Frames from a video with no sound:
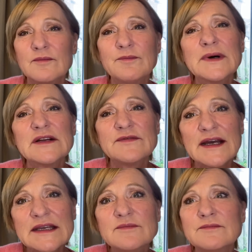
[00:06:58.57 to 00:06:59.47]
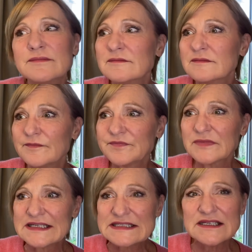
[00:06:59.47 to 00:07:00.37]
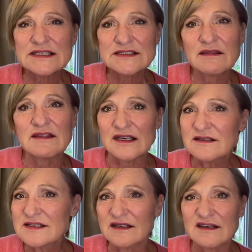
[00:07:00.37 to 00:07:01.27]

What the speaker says: But if I can stick to things like